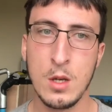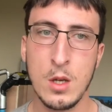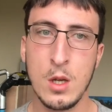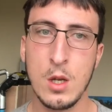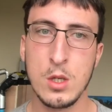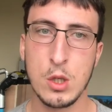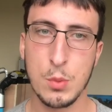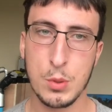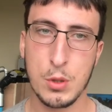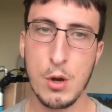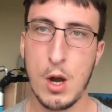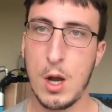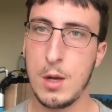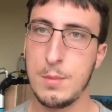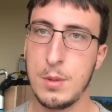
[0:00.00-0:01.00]

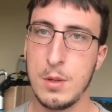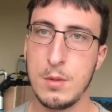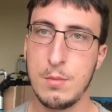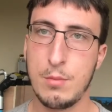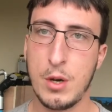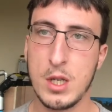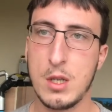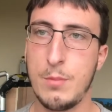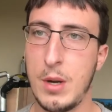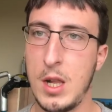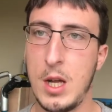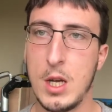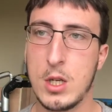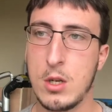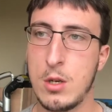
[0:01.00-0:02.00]
subscribe, press the
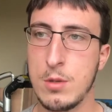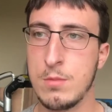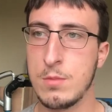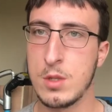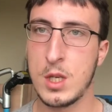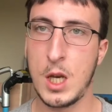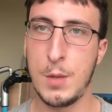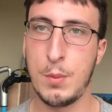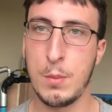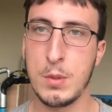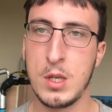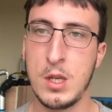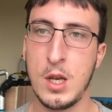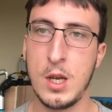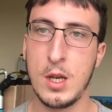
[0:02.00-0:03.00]
bell icon, keep up to
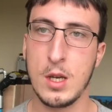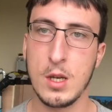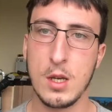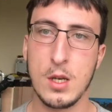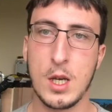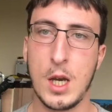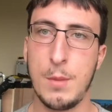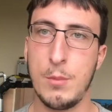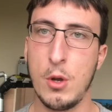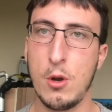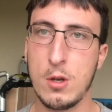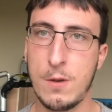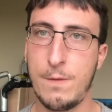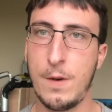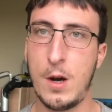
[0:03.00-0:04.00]
date, keep
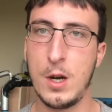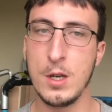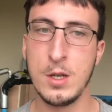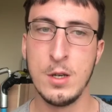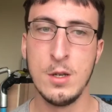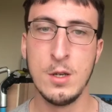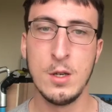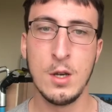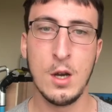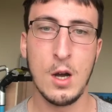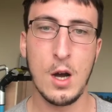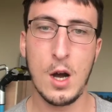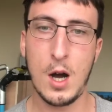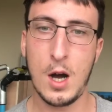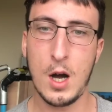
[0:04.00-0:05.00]
notified,
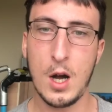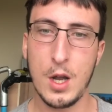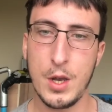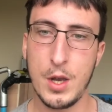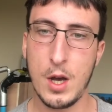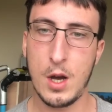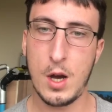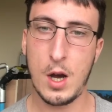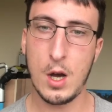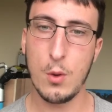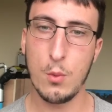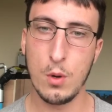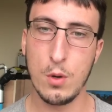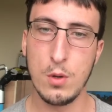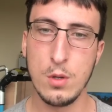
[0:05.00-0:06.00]
and I
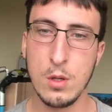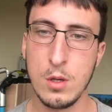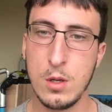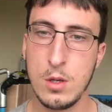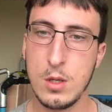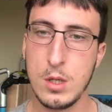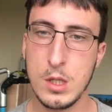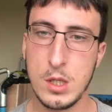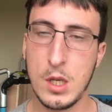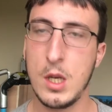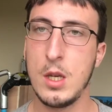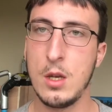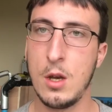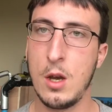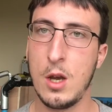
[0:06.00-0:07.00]
will see
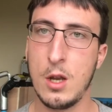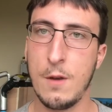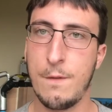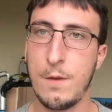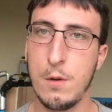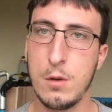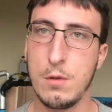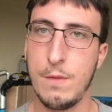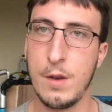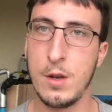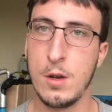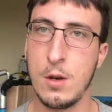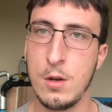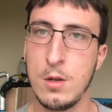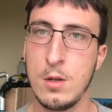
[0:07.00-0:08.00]
you in a future video.